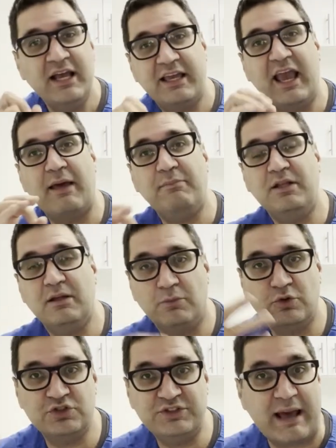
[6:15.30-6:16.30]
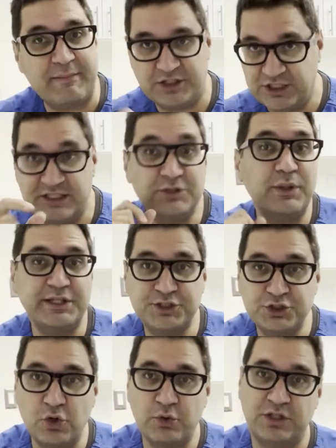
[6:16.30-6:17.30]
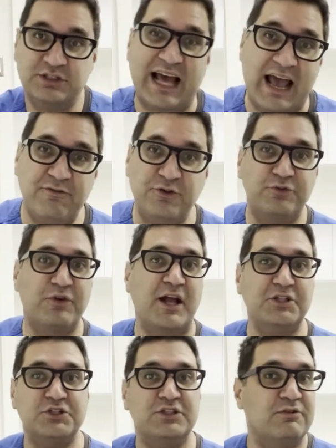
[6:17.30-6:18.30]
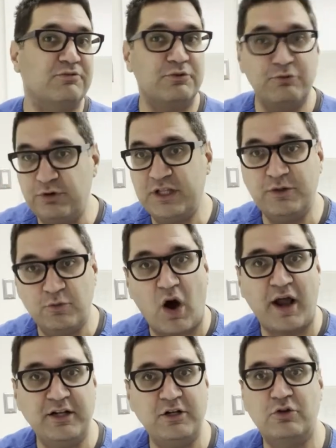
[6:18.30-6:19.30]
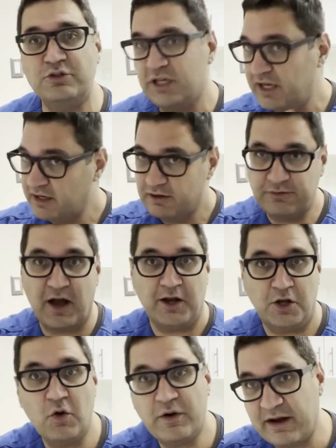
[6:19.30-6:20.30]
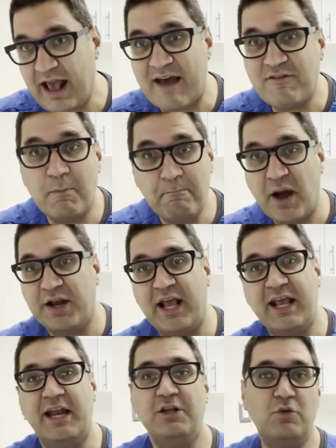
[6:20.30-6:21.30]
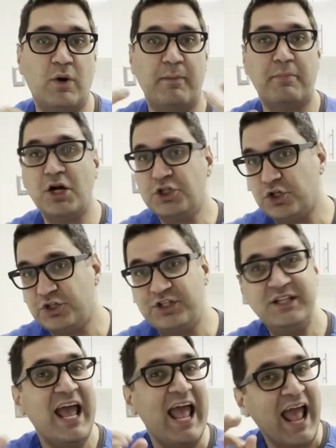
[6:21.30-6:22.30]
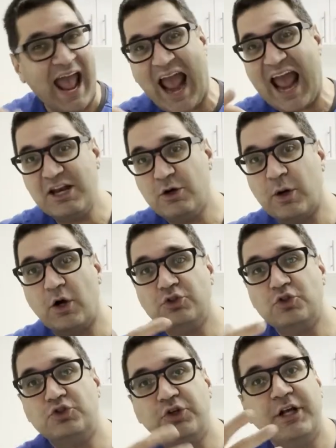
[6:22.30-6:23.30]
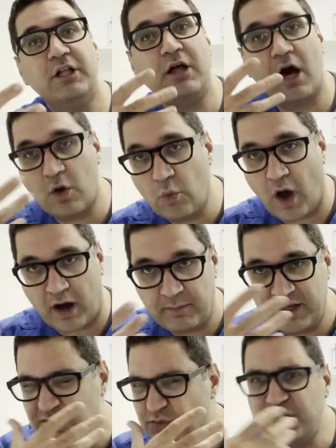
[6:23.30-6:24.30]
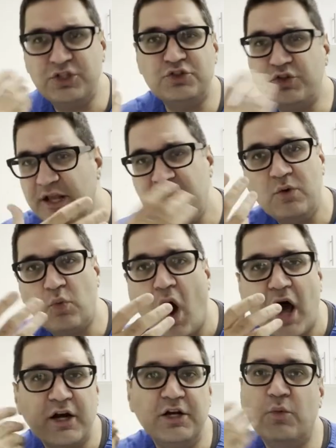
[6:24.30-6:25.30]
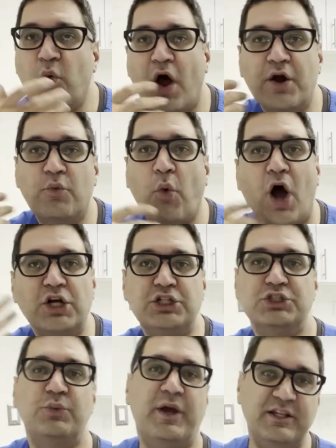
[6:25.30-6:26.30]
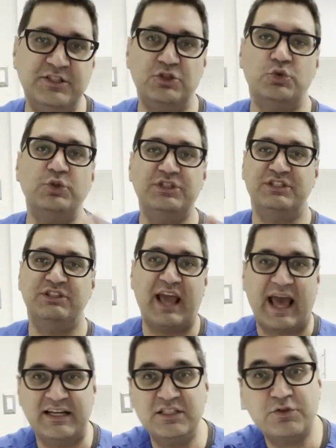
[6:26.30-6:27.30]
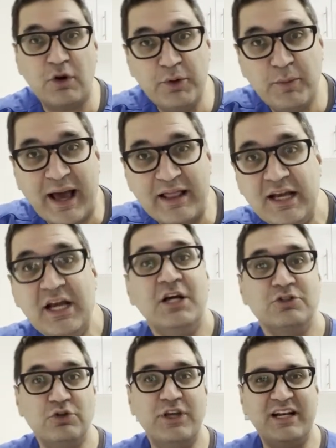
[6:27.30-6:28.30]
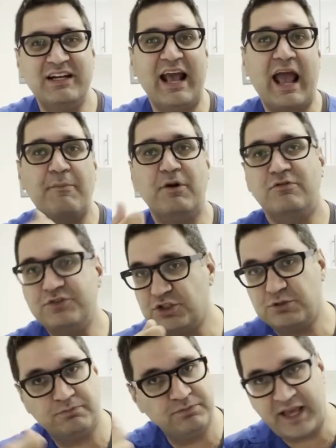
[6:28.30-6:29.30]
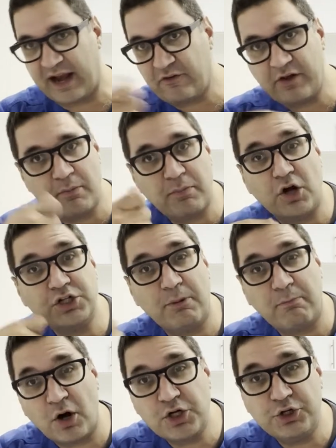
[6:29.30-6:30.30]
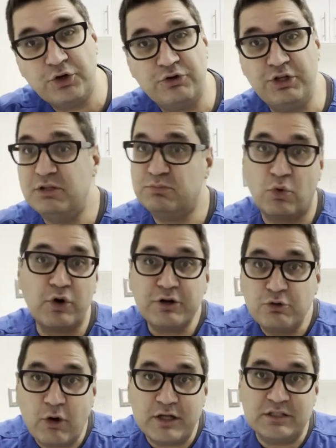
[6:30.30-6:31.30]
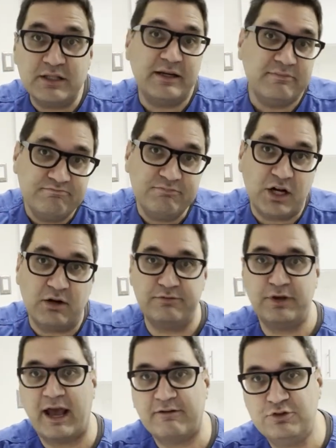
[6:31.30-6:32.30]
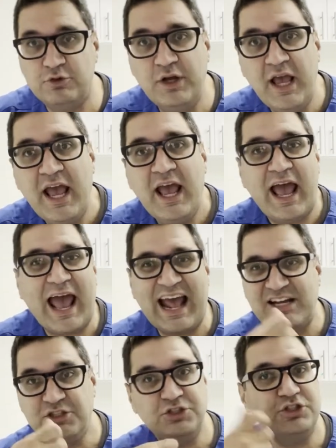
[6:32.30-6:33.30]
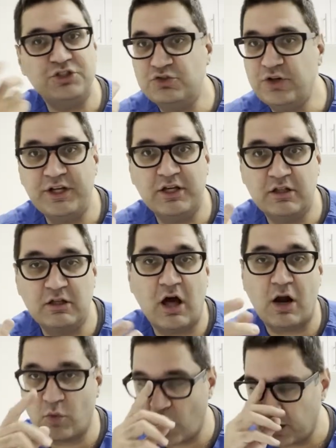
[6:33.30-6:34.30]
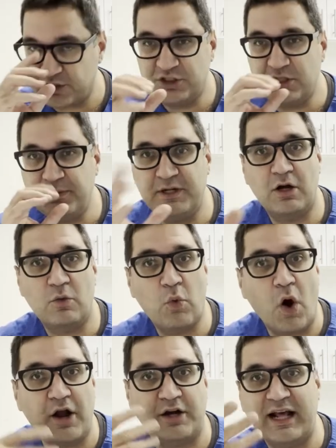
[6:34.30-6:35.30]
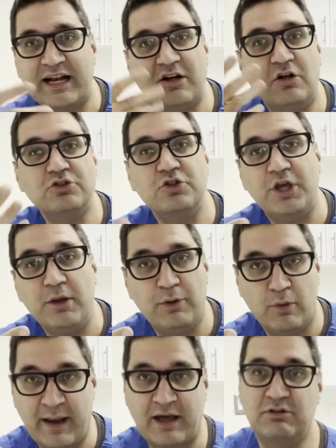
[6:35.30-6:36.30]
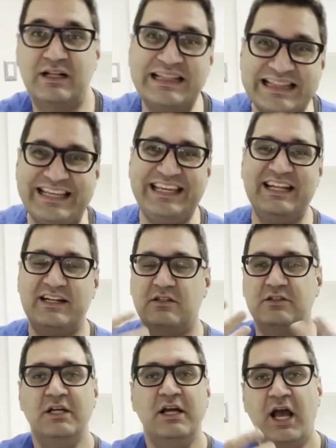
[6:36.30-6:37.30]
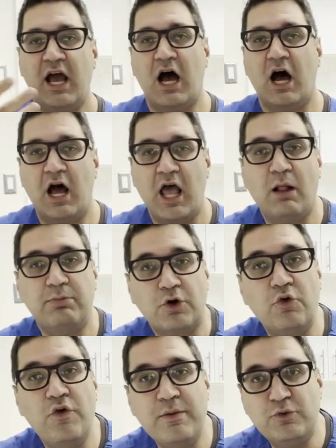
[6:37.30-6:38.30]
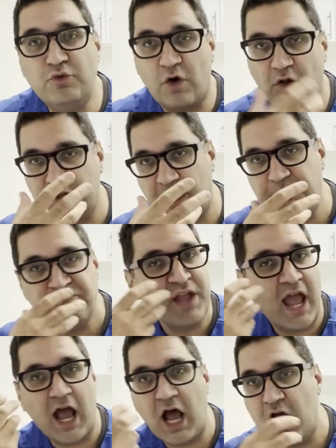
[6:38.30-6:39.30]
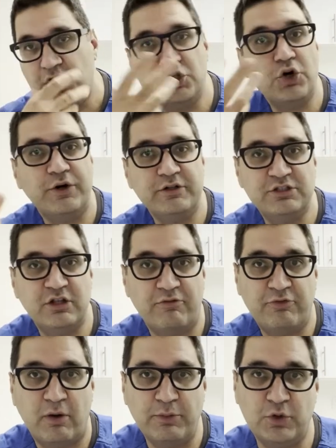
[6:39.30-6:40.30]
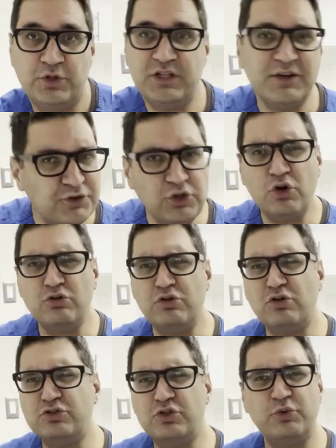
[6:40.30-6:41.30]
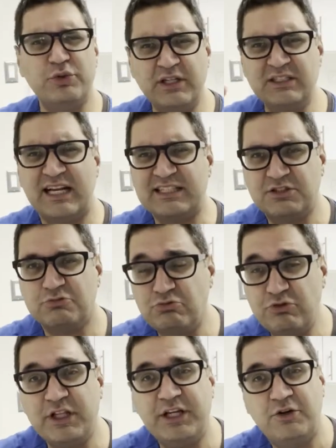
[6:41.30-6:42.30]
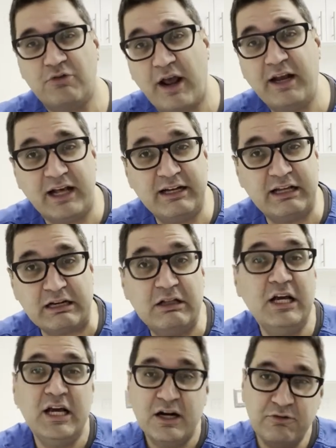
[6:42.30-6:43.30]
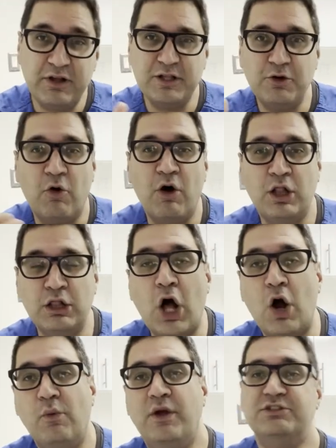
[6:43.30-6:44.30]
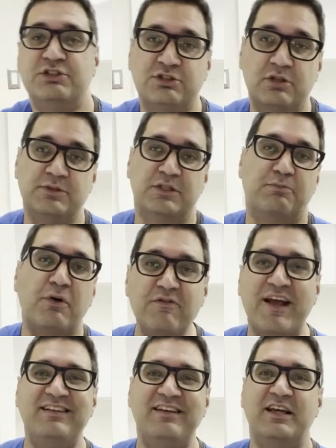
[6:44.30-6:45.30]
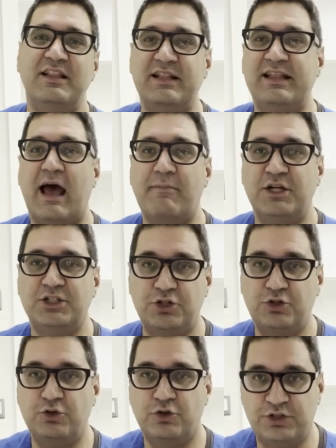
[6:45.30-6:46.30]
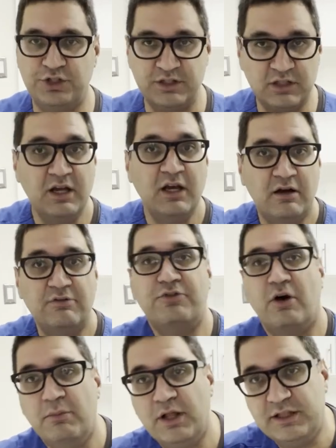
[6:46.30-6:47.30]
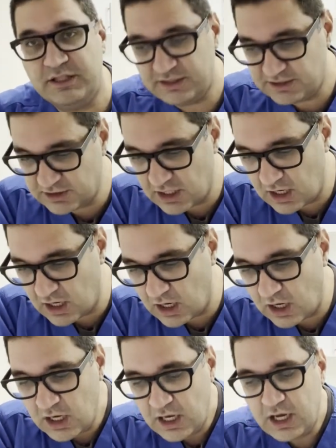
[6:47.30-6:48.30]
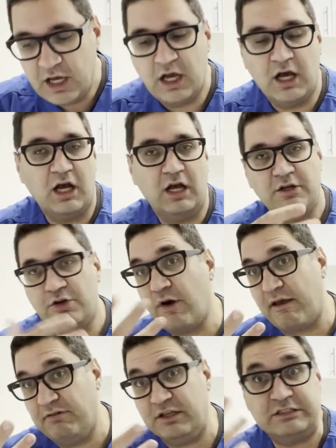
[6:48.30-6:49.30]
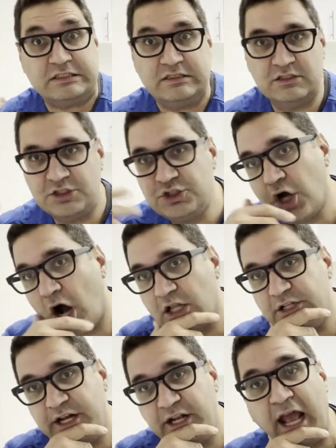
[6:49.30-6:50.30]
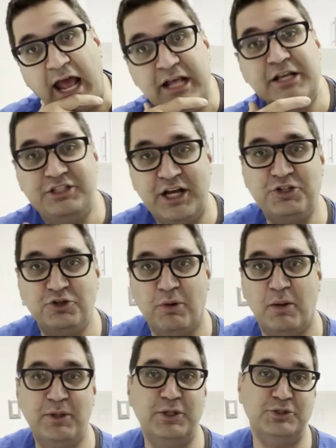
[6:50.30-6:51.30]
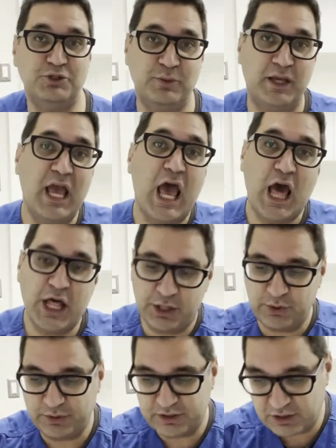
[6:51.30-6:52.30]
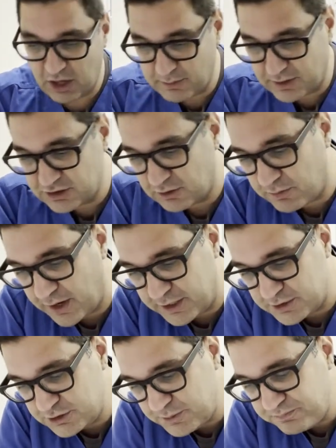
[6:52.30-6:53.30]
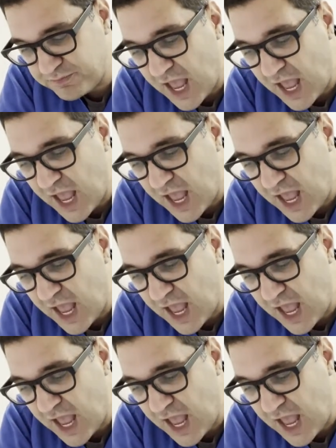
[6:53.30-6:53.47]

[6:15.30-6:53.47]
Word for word: can be the most damaging as well as sodas. Now, if you find yourself really wanting those, fine, go ahead and have it. But again, you wanna brush your teeth and you want to also drink a lot of water because when you're drinking water, the water washes away these sweets and candies from your mouth. So get in the habit of just carrying a brush and brushing your teeth more than twice a day, you know, if you have to, and just drinking a lot of water, sipping on water. That'll also keep your mouth clean. It'll uh, help remove all the uh, sugar stuff from your teeth. If you do those two things, that's really great and that'll really go a long ways in terms of preventing the damage to your teeth from these uh, uh, cravings and the chocolate and candies that you might be consuming during the nine months of pregnancy.